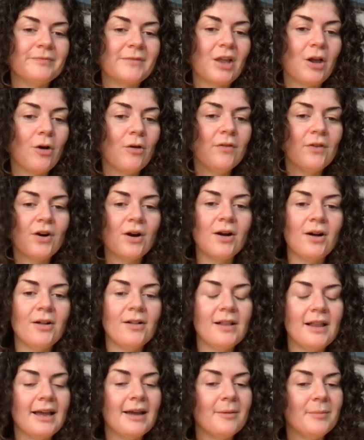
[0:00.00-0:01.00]

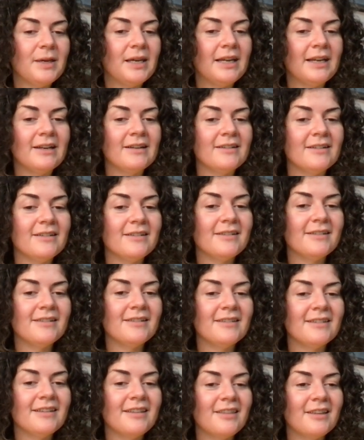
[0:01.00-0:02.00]
overall, I mean,
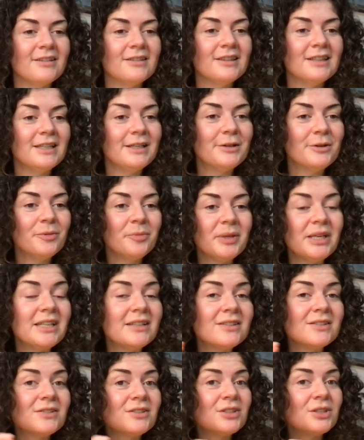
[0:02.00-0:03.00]
the little
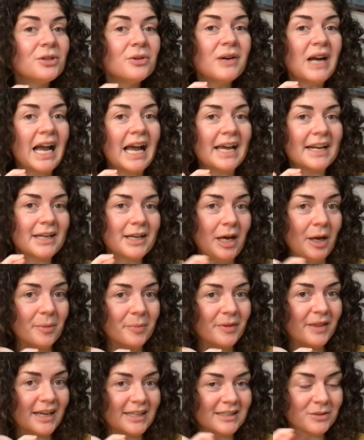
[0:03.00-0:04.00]
bits do add
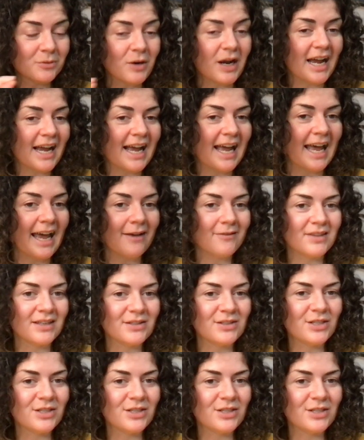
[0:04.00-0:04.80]
up. That's why I have this